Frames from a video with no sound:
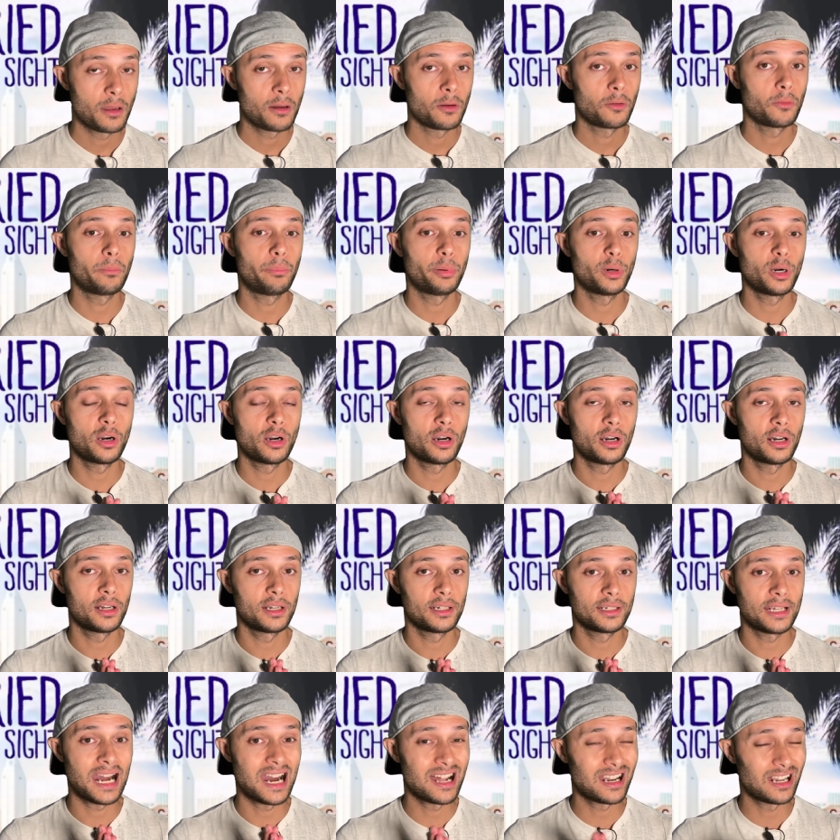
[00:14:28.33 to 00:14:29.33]

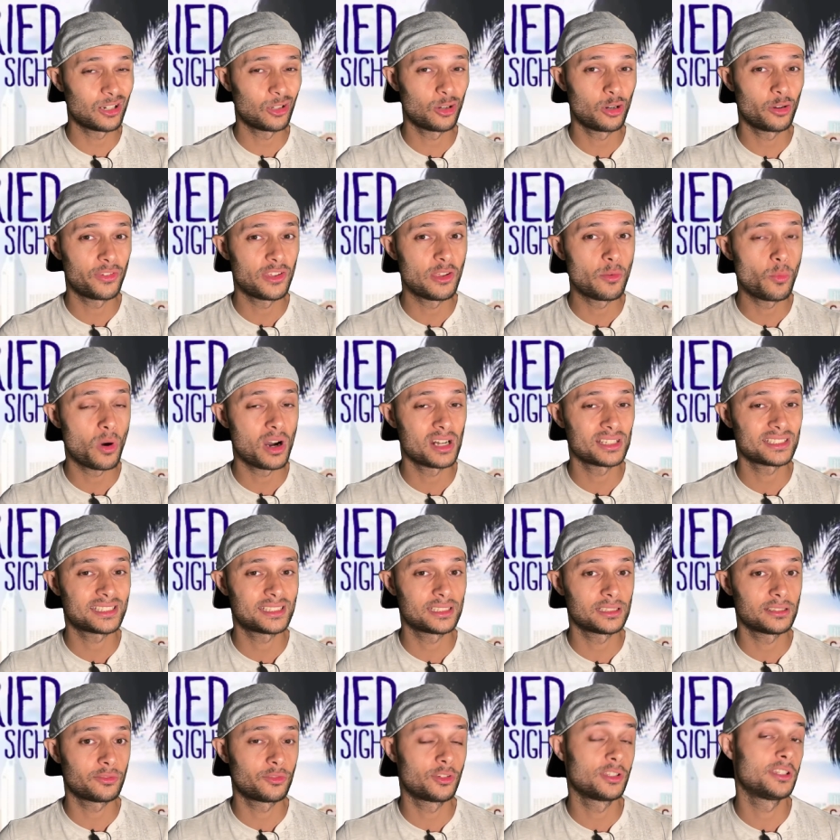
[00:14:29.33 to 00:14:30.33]
But I don't know if he wants
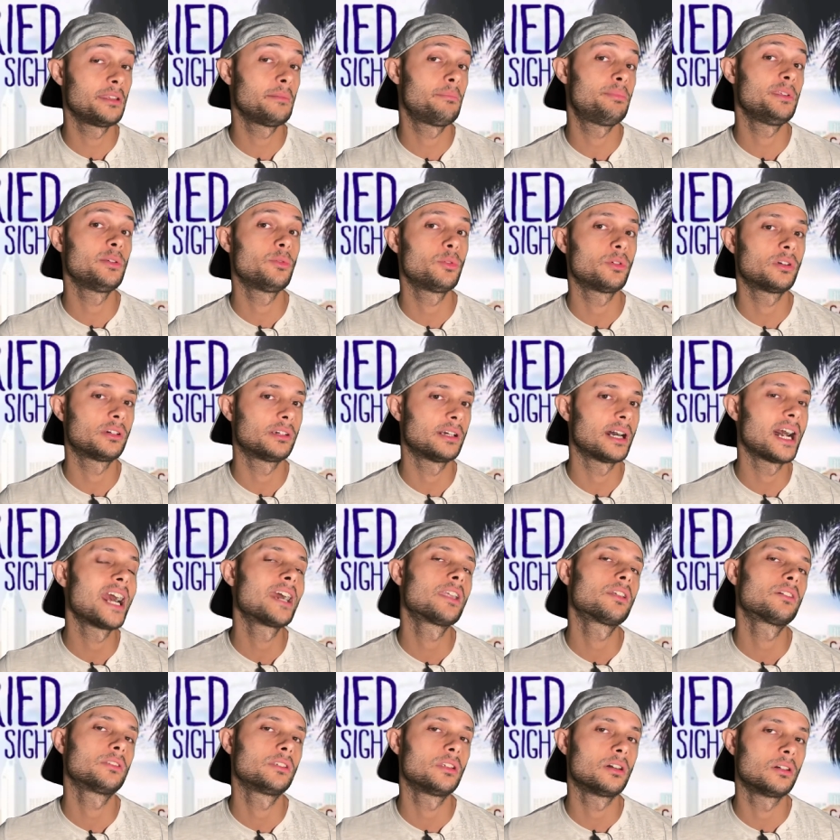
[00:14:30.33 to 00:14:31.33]
to really be with her. I
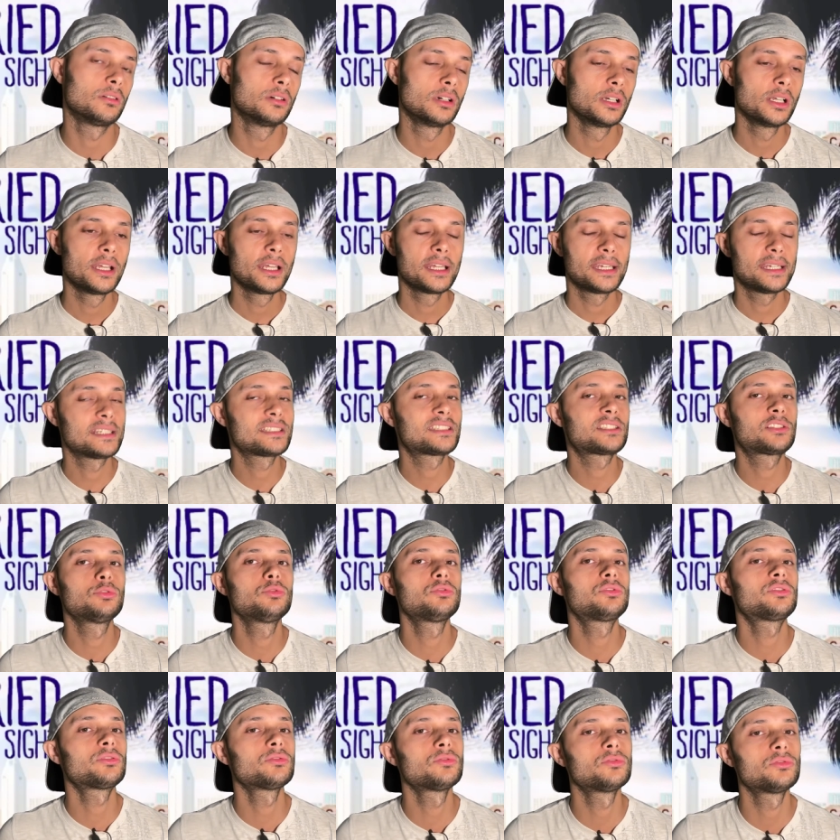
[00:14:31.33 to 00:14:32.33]
don't know. It's
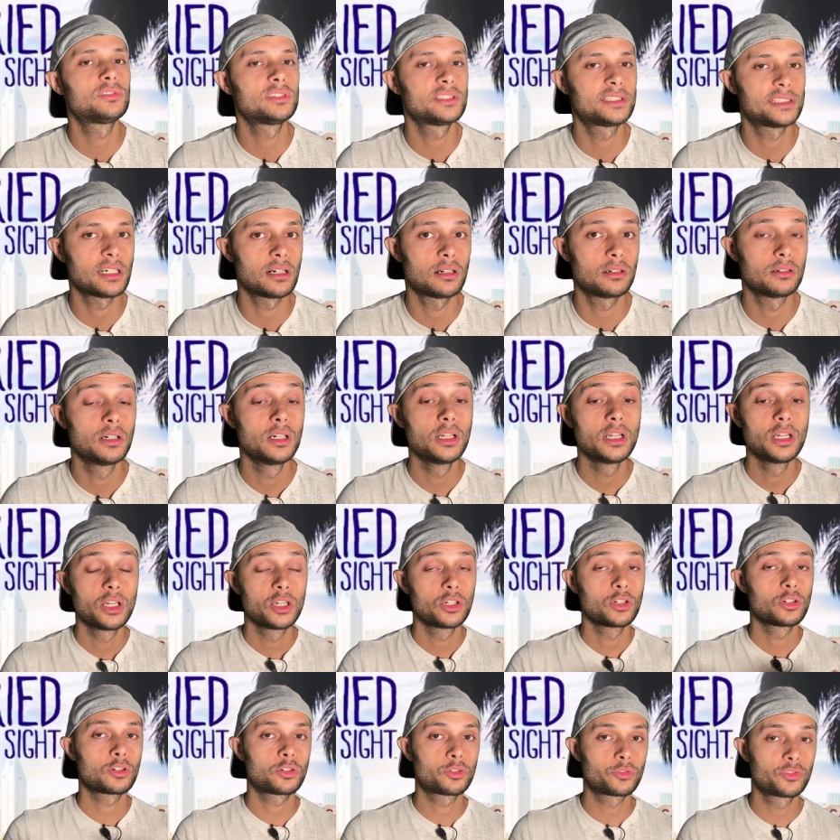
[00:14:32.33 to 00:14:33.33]
too soon to tell.
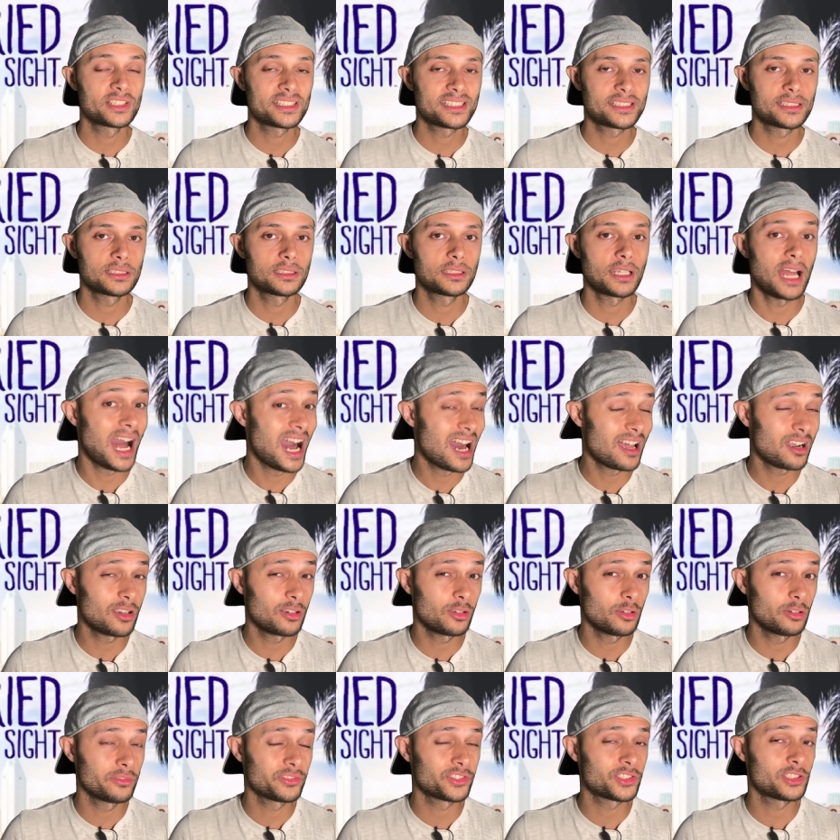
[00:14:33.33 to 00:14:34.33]
Krysten, I don't
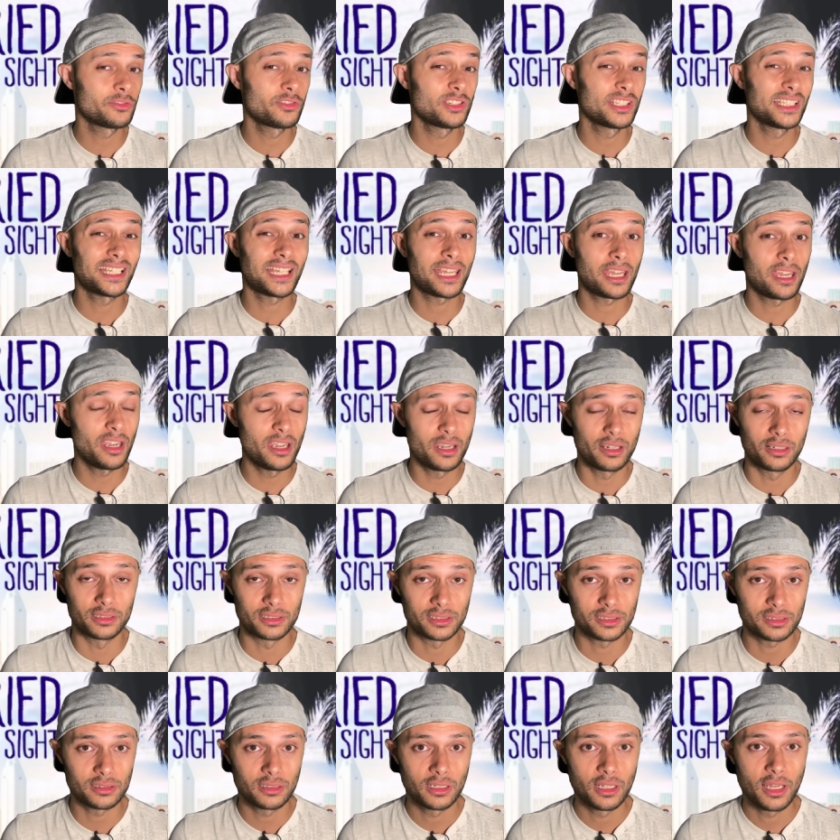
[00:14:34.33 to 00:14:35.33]
know if she really
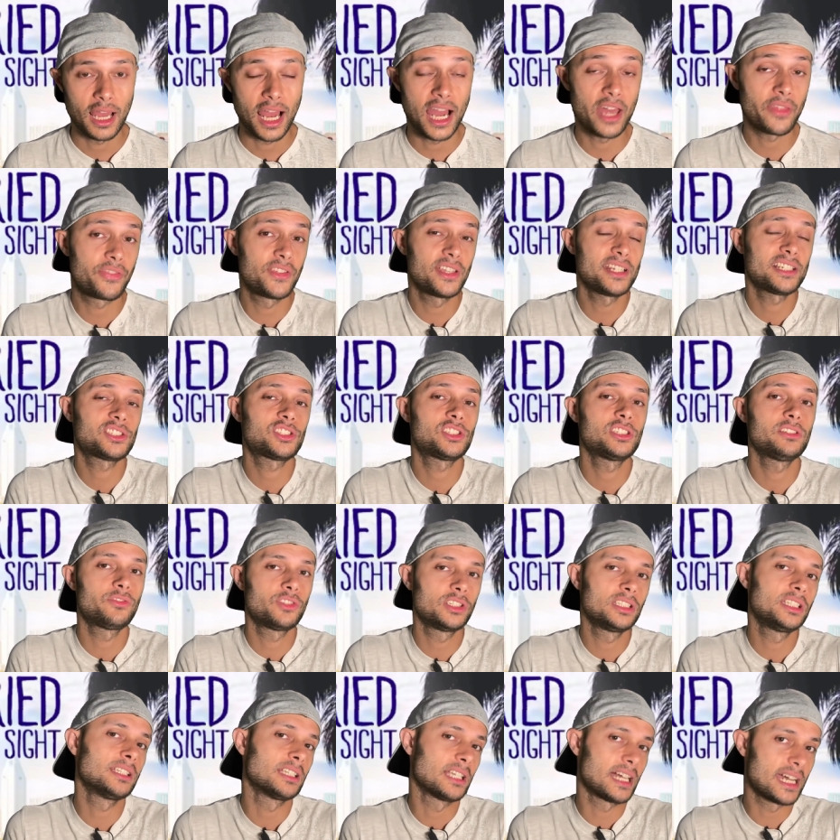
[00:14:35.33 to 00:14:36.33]
cares. I think she
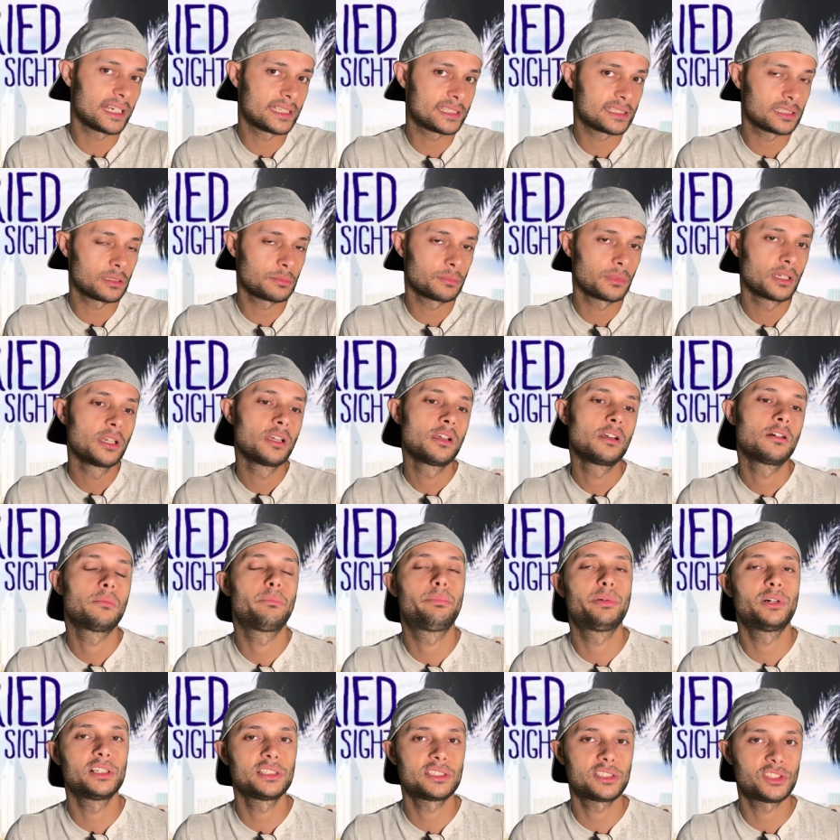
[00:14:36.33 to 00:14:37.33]
really likes him.
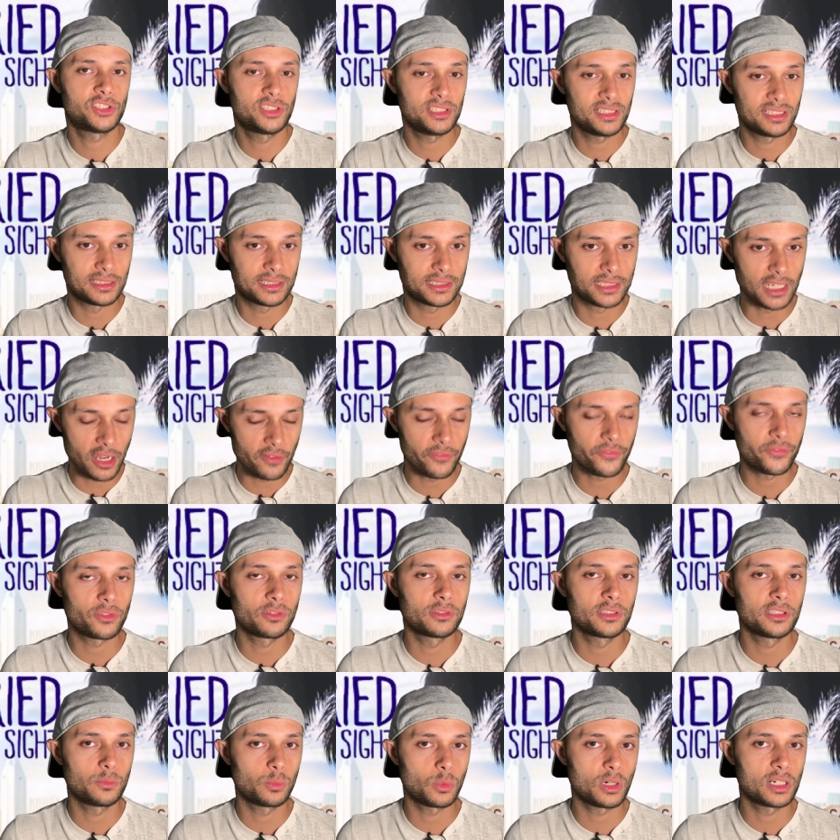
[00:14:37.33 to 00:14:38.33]
But she
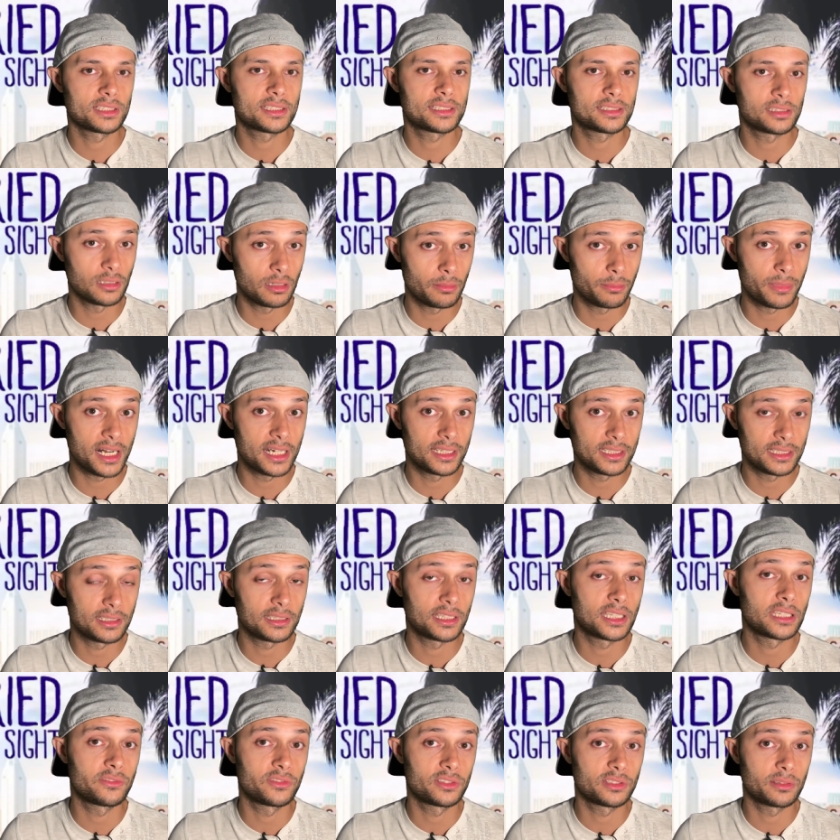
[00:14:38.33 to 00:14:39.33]
definitely wants somebody to
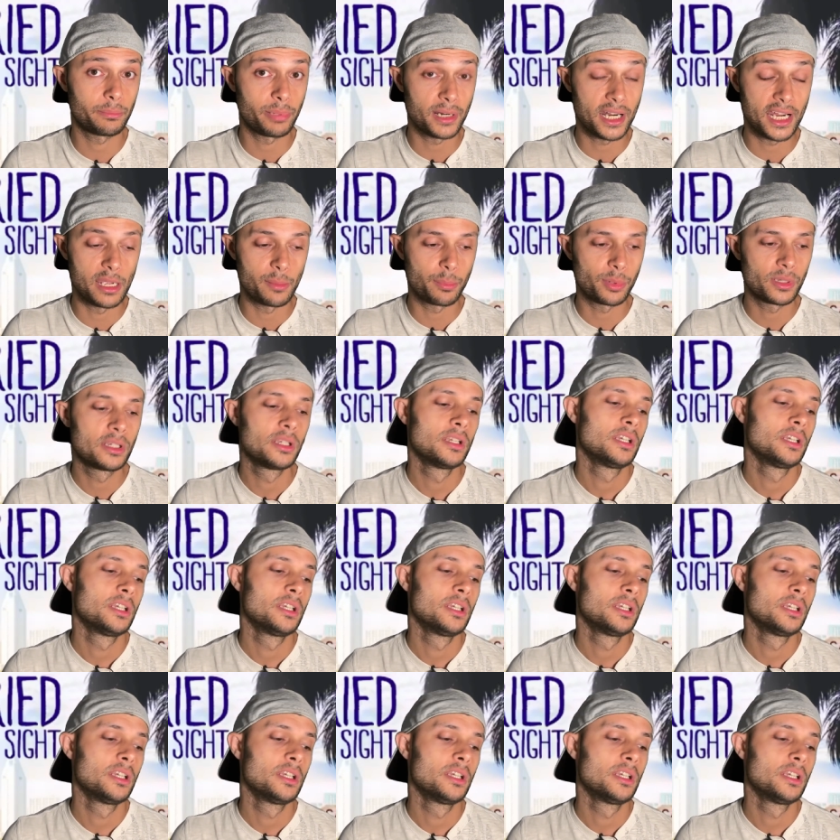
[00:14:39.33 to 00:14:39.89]
give her the pipe.